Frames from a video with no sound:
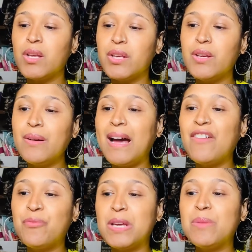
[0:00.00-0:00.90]
You
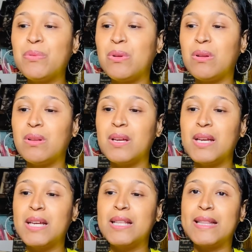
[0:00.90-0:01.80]
have people
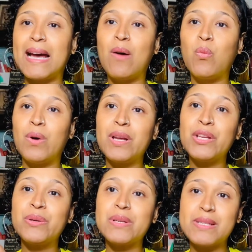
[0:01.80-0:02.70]
that want
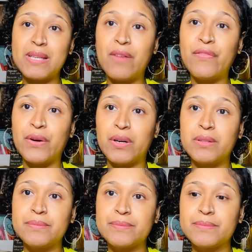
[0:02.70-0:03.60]
you to suffer.